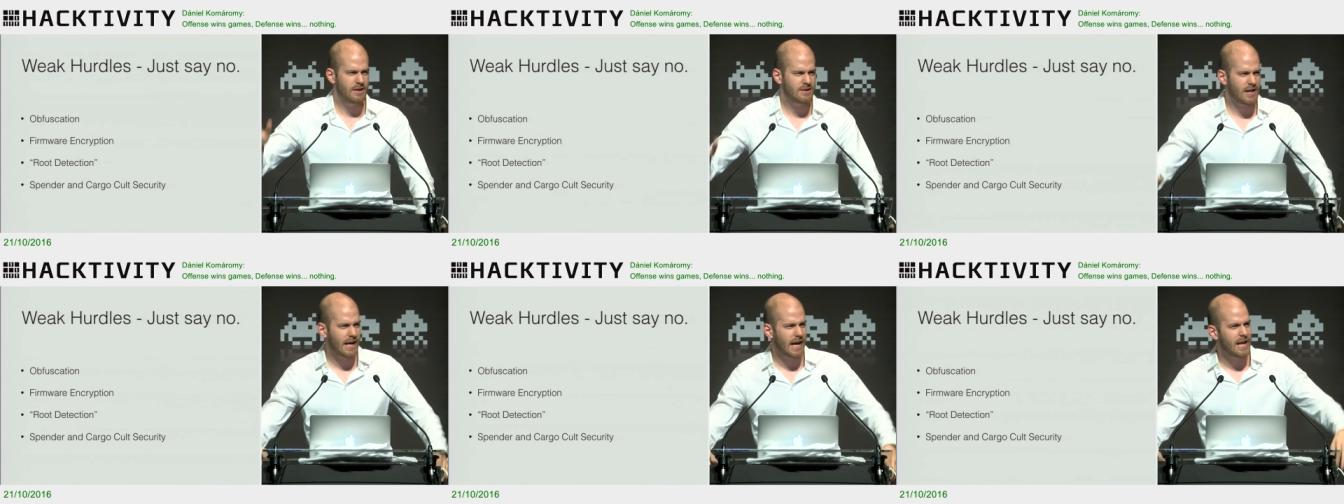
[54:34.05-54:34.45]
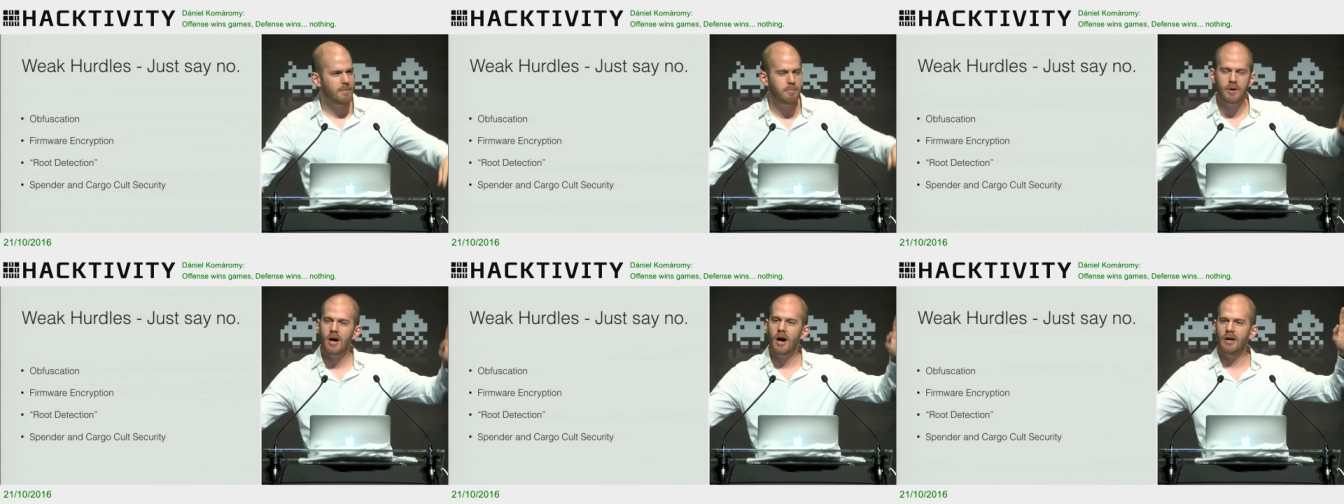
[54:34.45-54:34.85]
It's like any
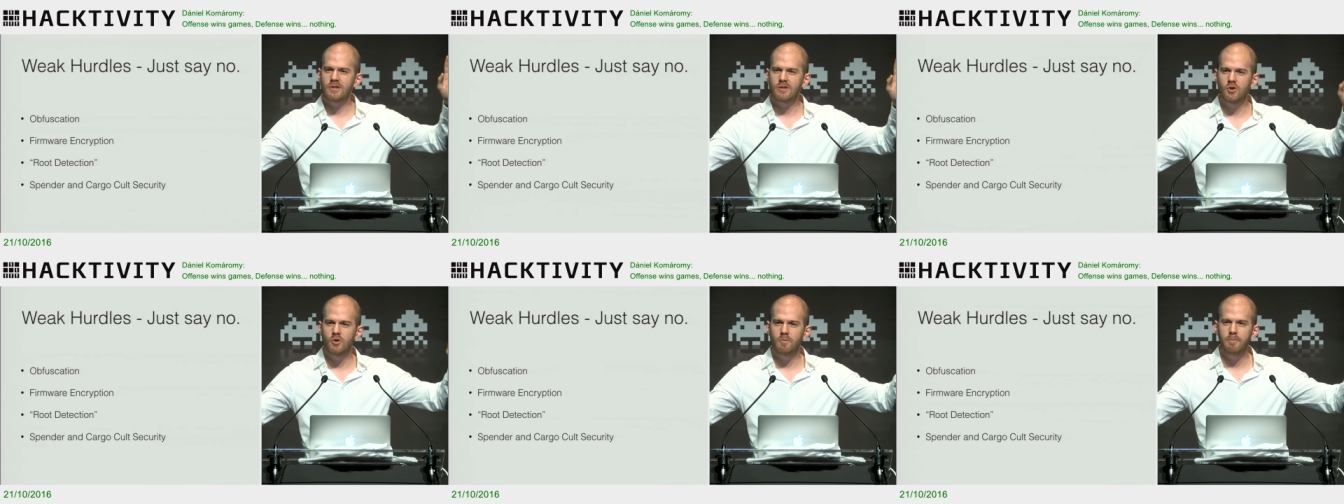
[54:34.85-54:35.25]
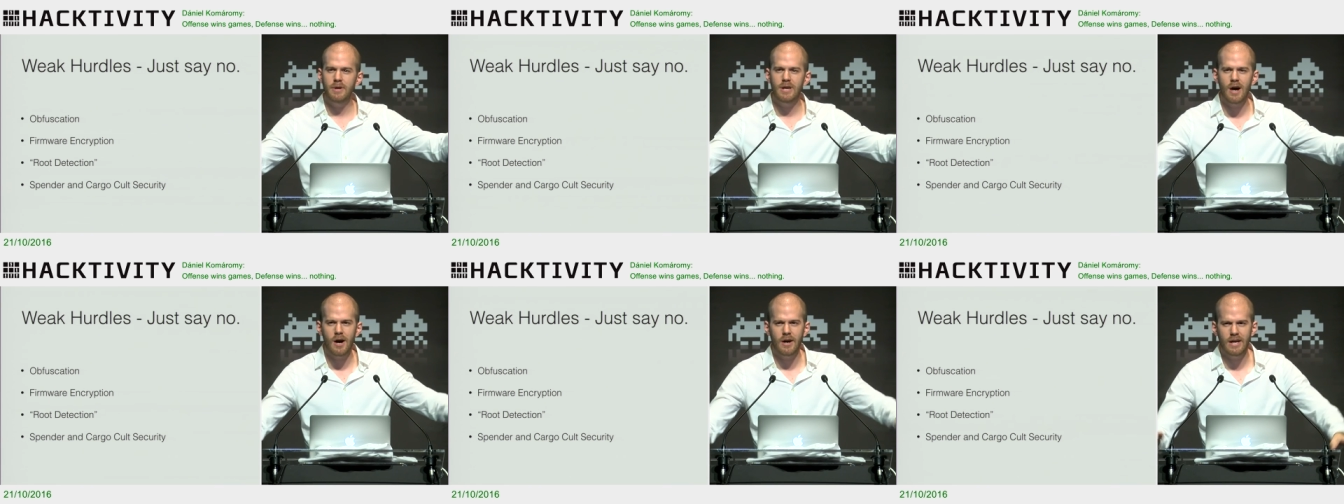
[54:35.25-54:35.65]
PR is good
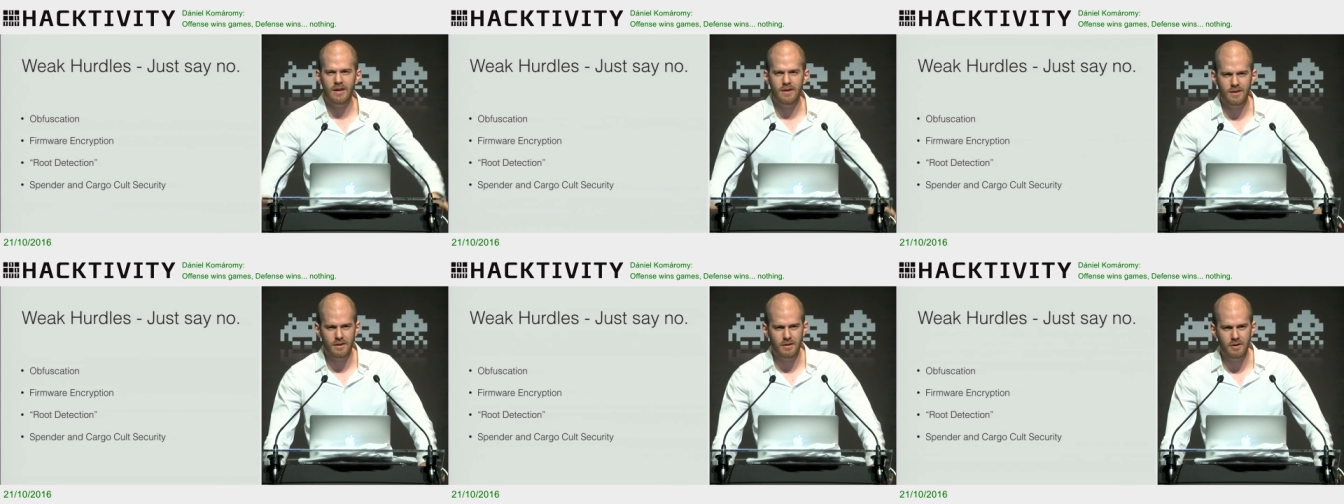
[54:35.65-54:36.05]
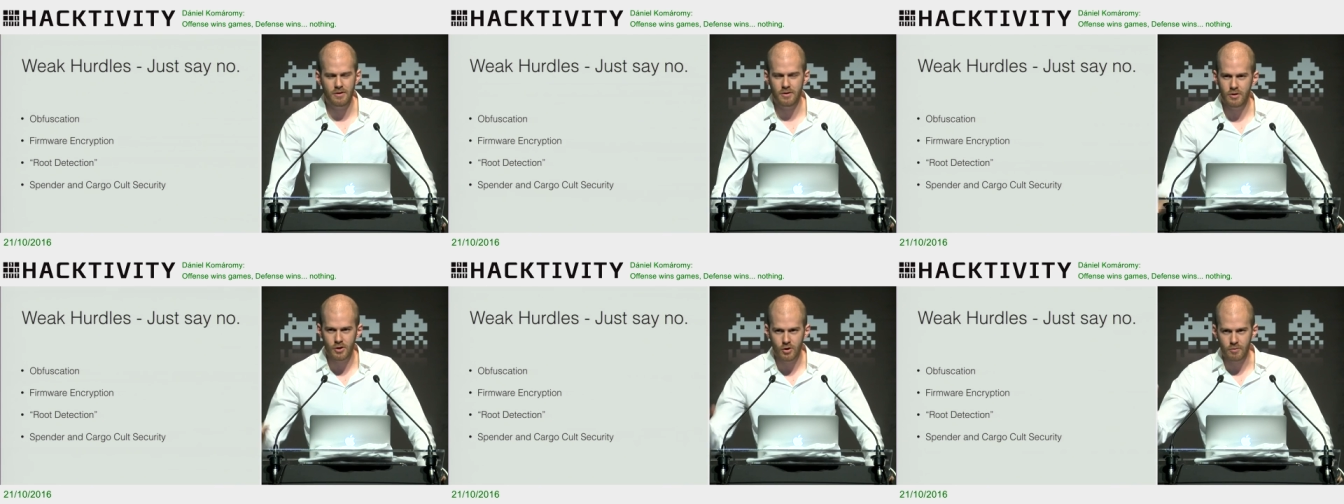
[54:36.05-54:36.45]
PR,
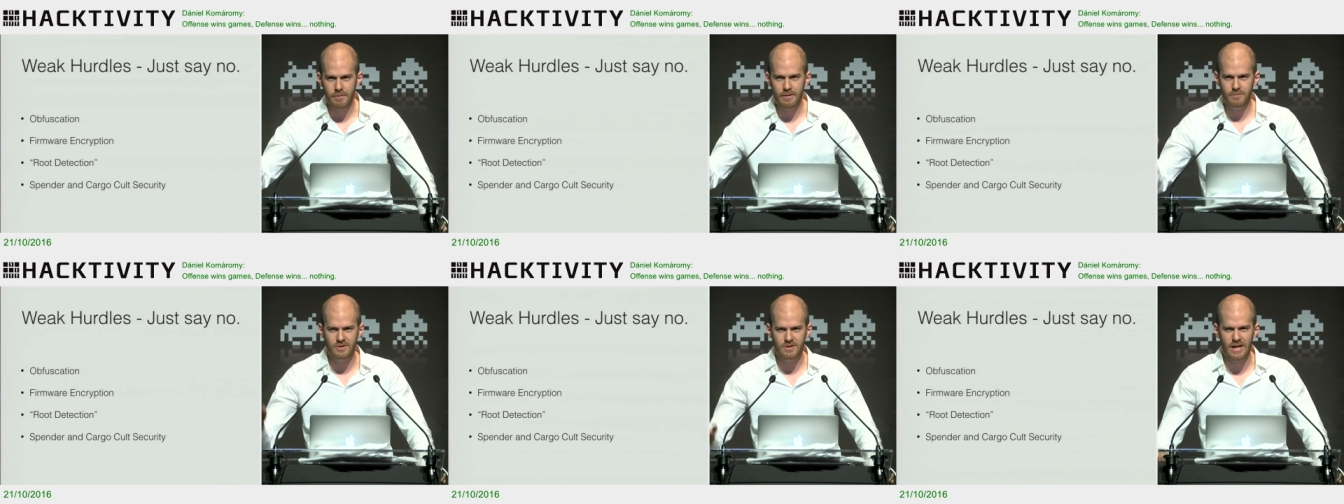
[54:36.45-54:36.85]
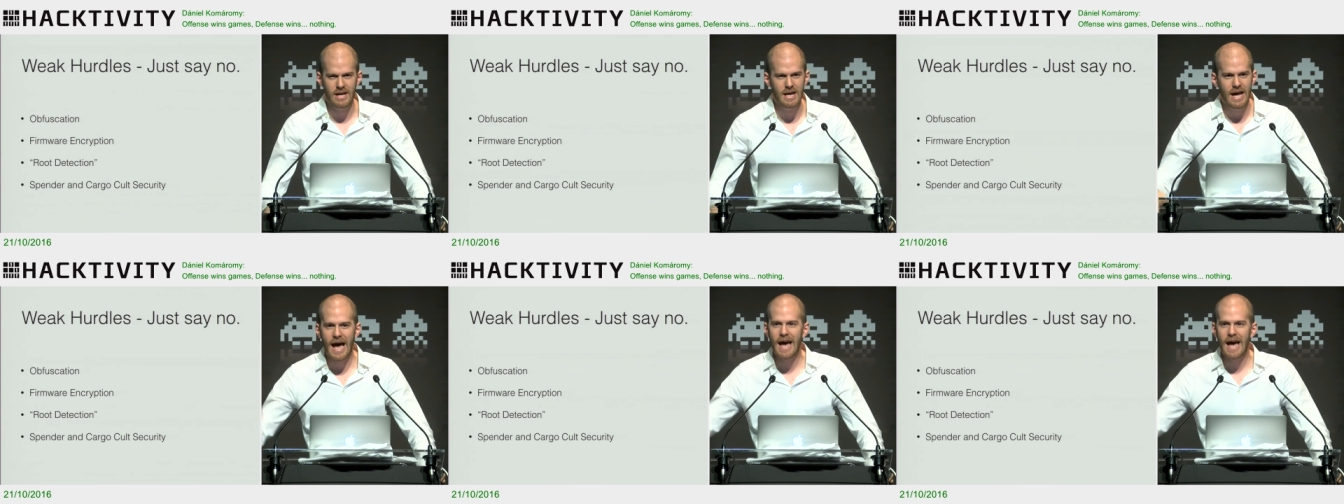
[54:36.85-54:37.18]
you know, people say.